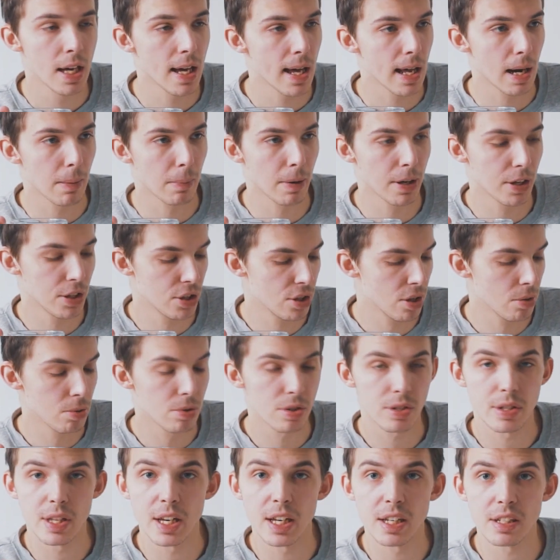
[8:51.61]
and I'm gonna
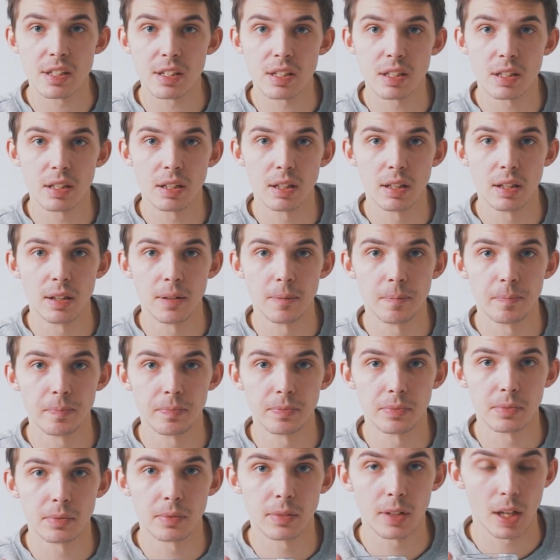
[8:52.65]
use this.
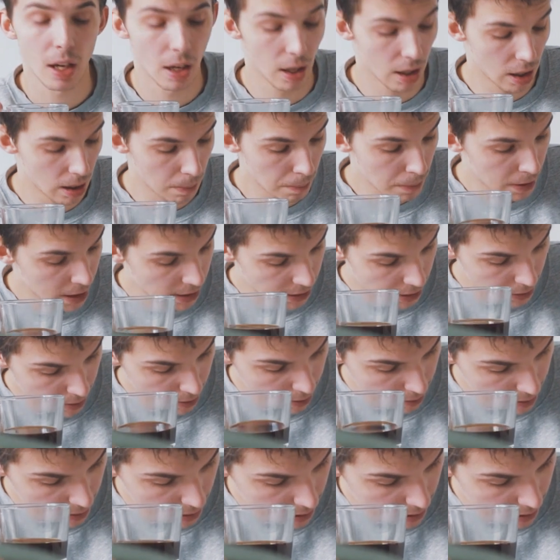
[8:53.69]
Because I think